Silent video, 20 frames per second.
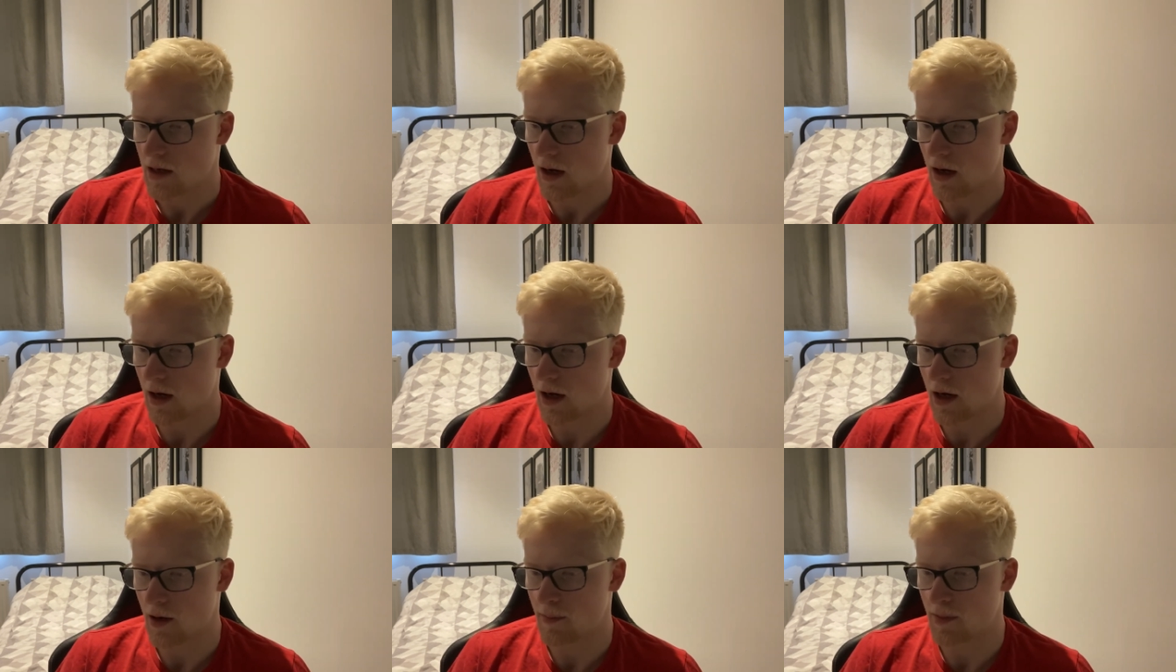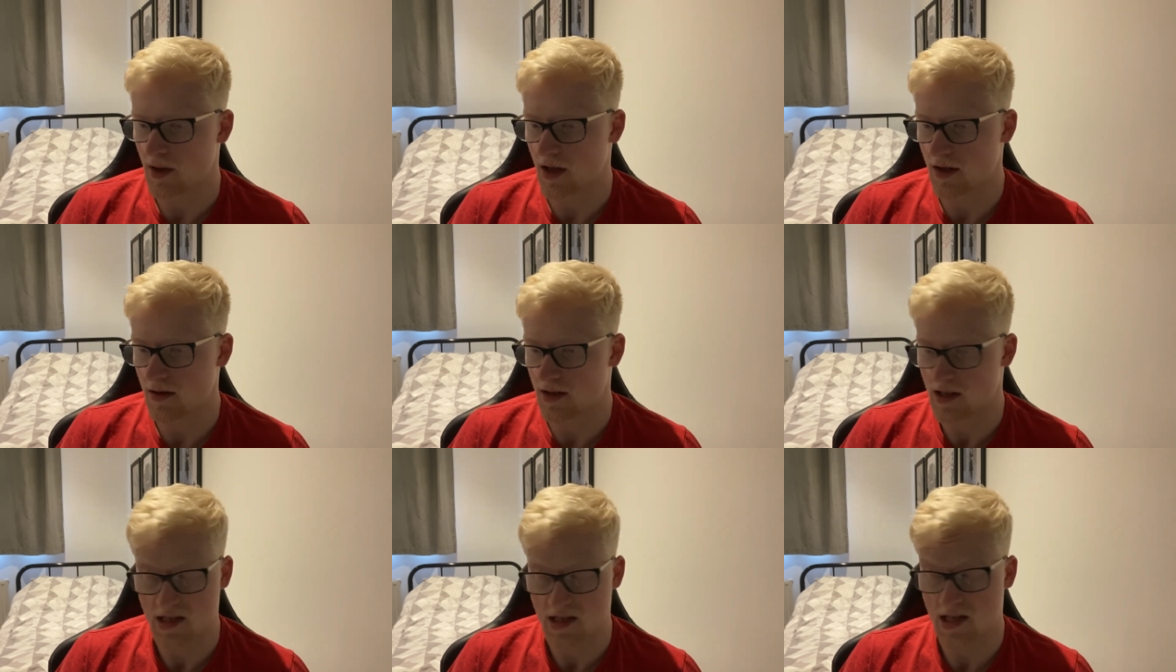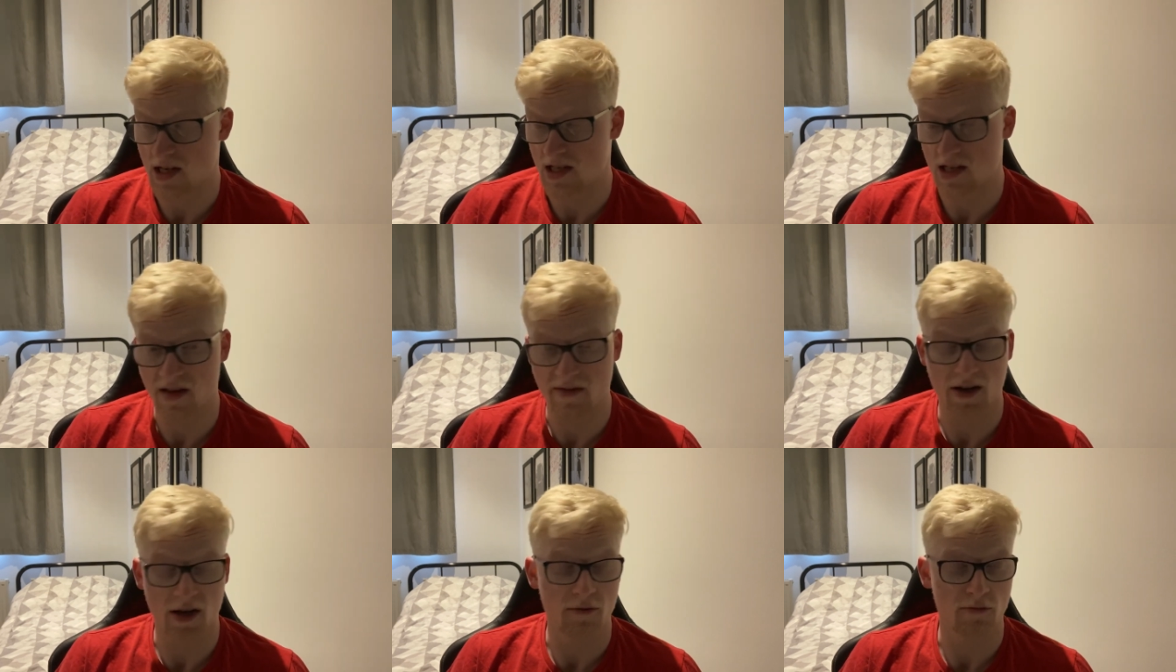uh, but they, this
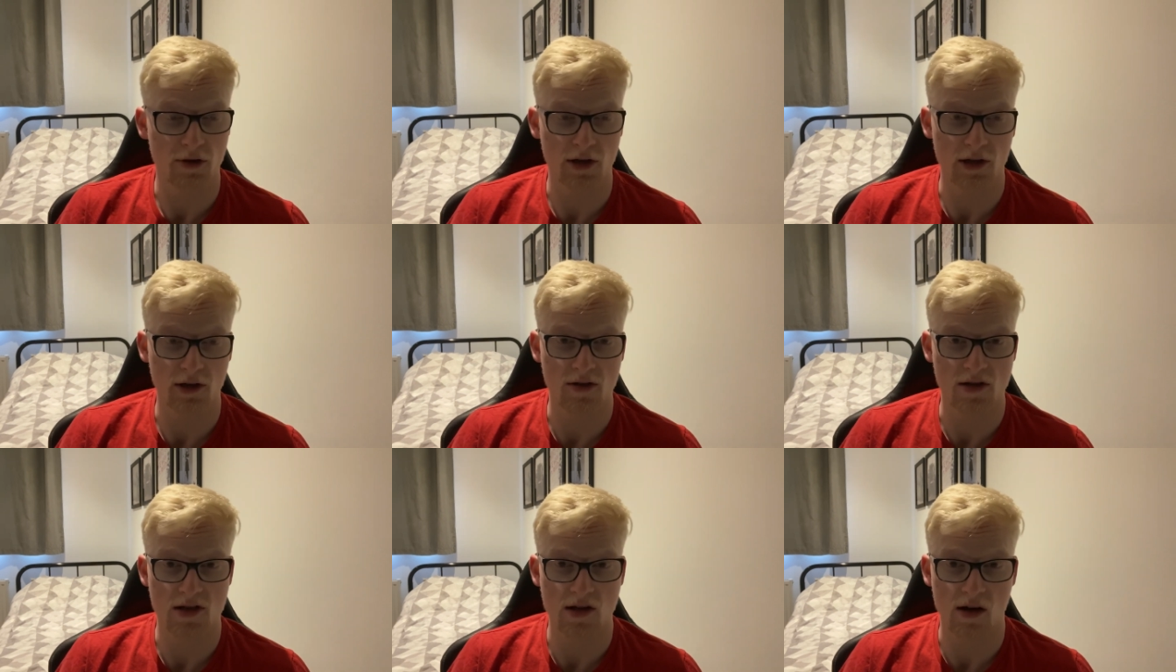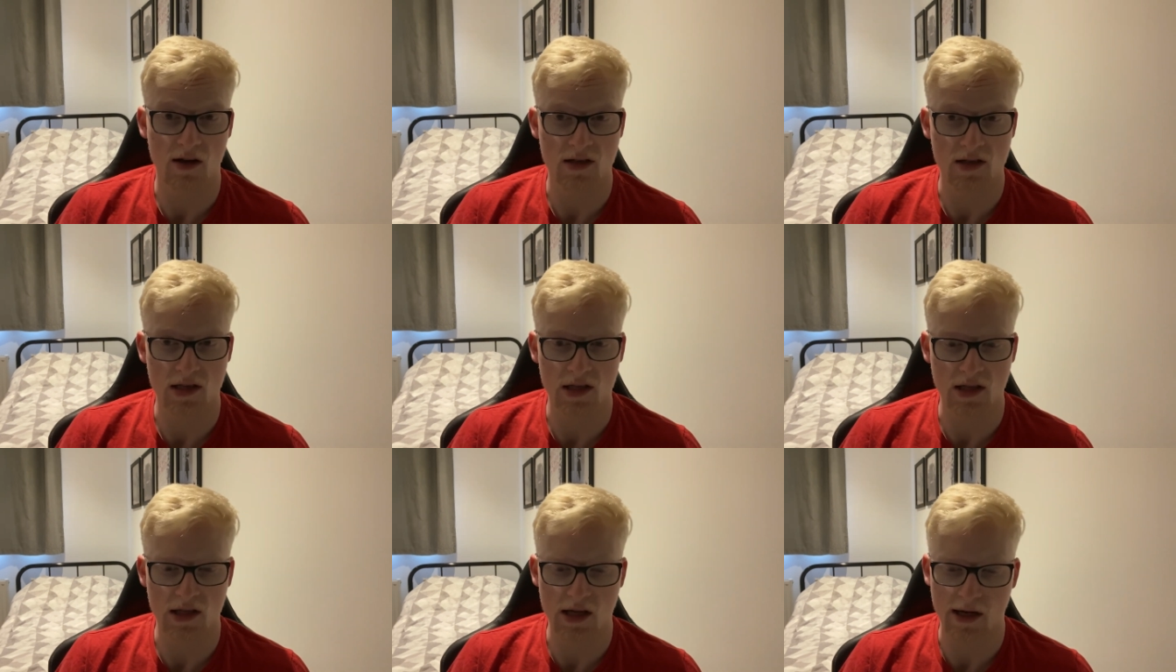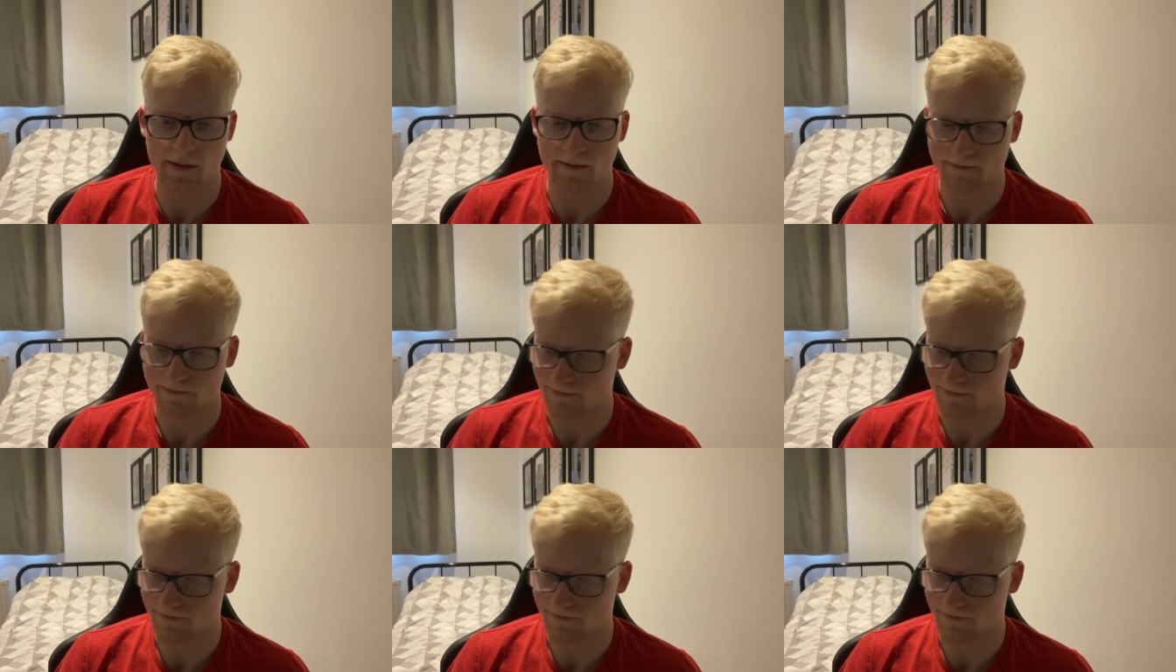season they've had a really good start to the year.